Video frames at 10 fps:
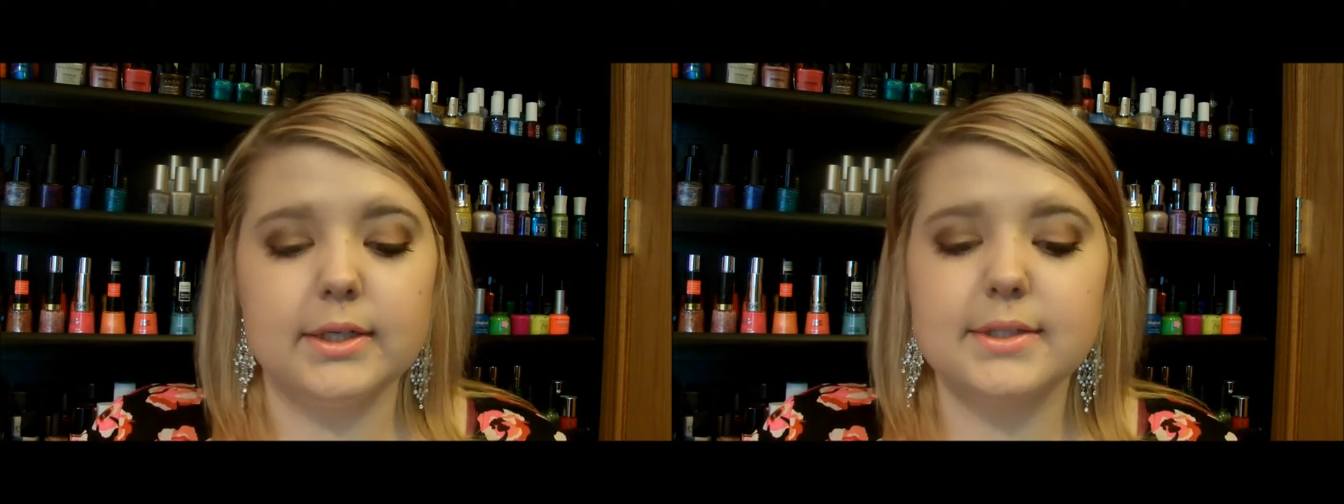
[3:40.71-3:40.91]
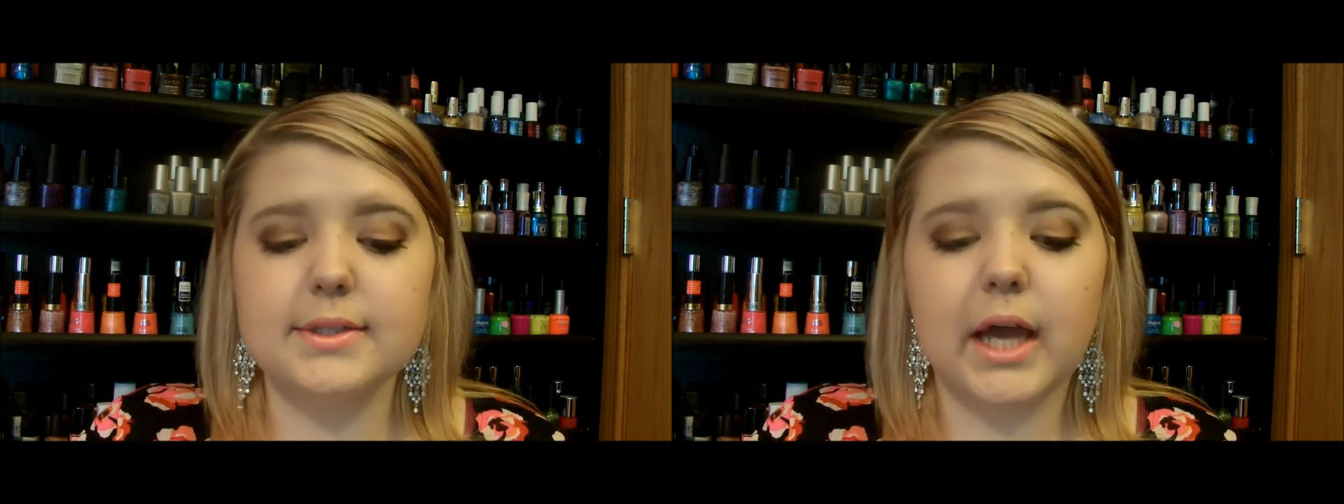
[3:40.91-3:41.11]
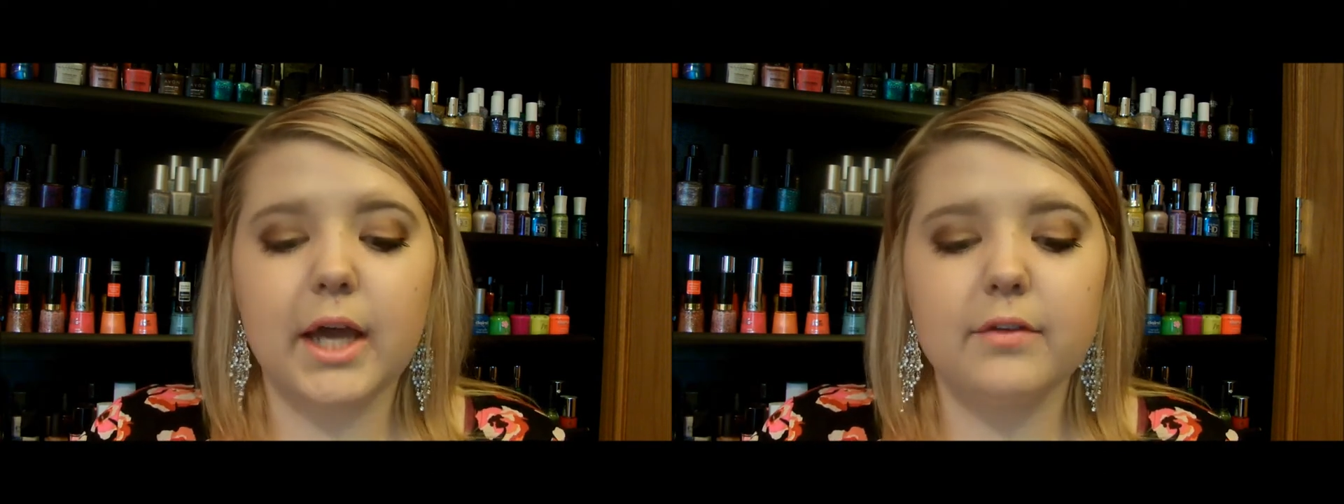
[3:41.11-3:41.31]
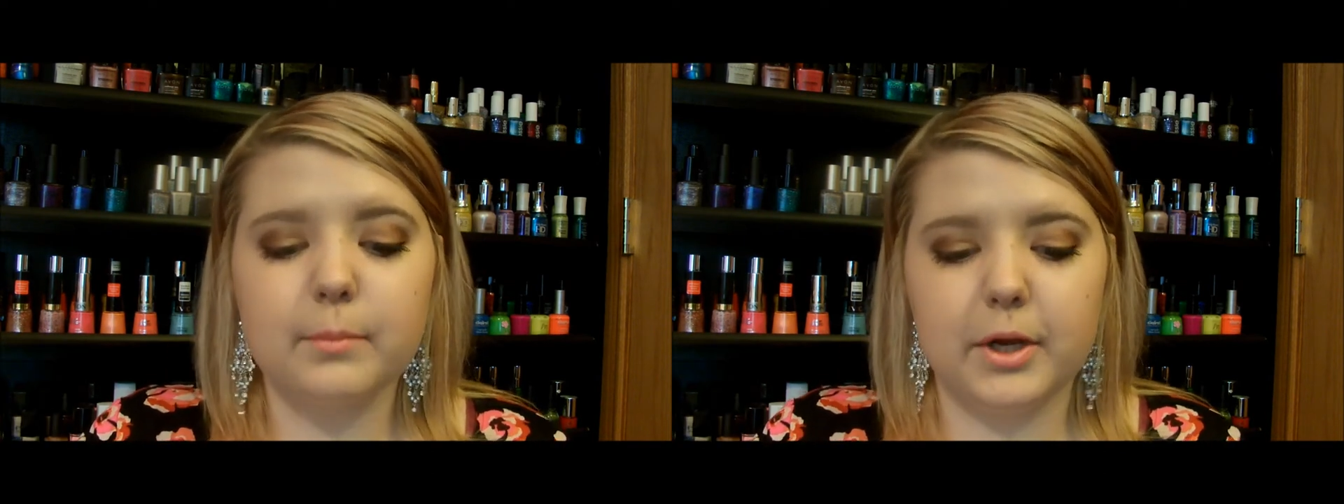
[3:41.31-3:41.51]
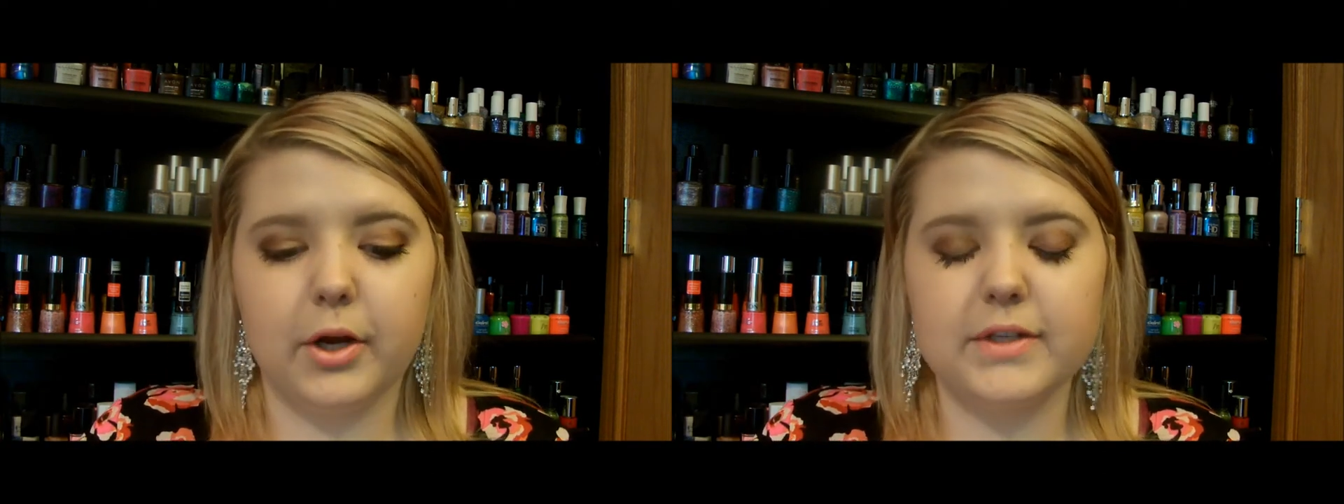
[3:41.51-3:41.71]
it's kind of
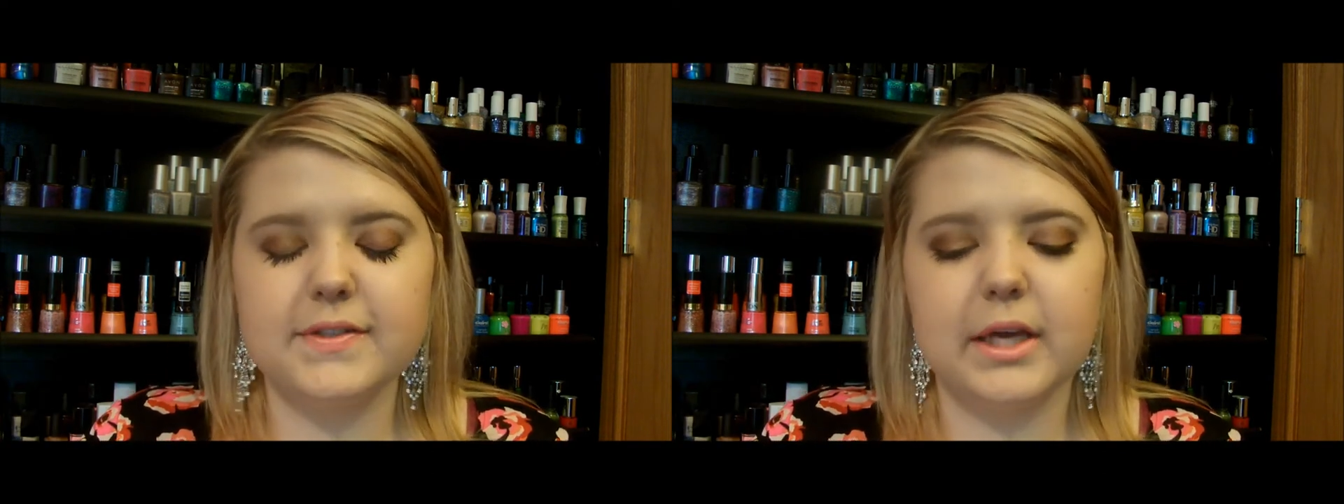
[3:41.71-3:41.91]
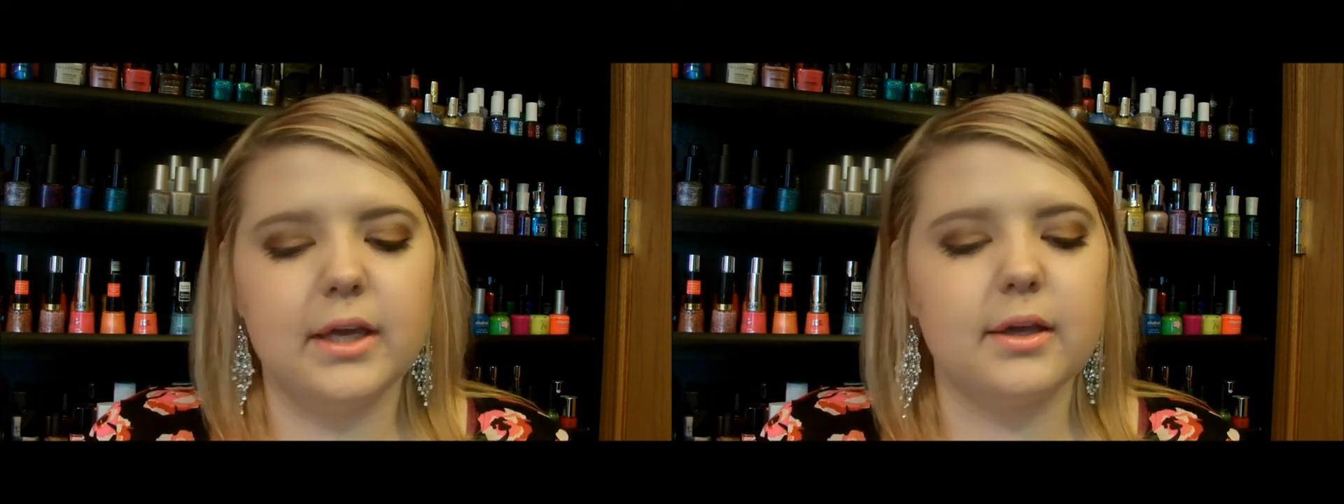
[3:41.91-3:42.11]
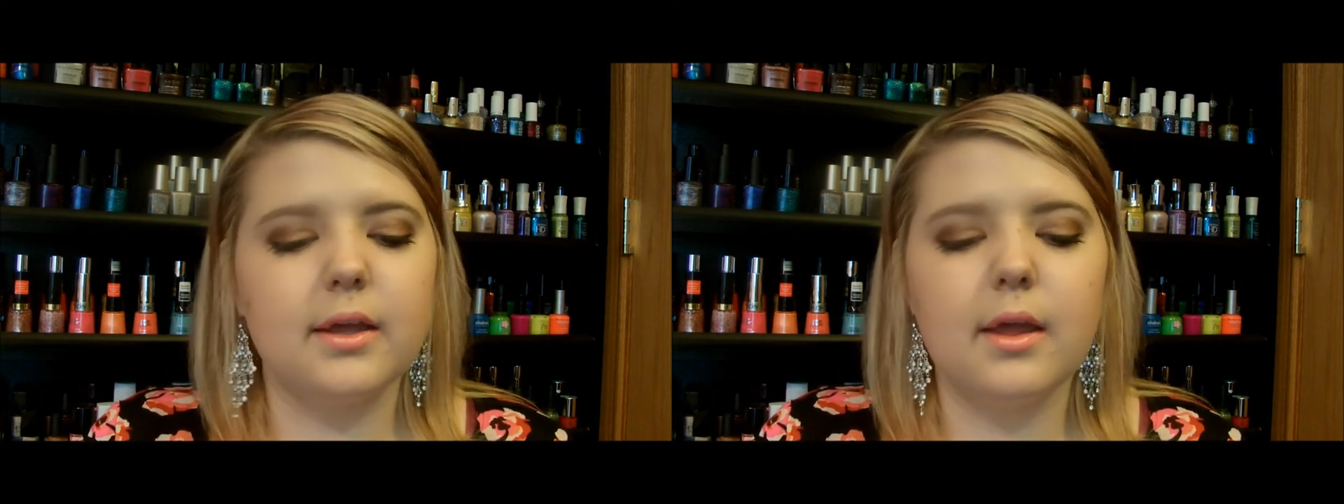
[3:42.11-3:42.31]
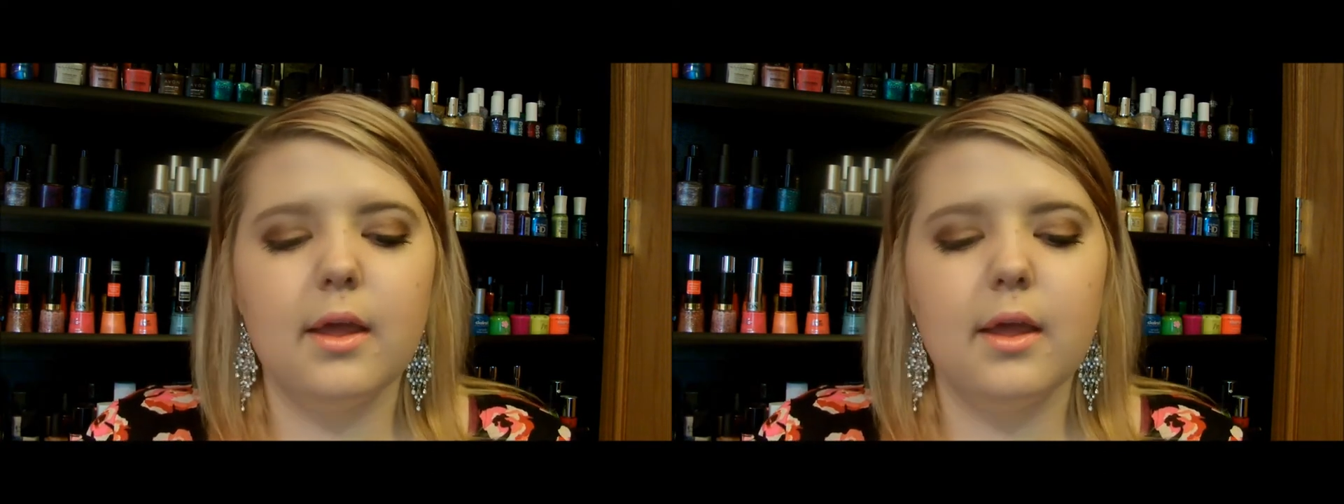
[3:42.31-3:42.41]
embarrassing.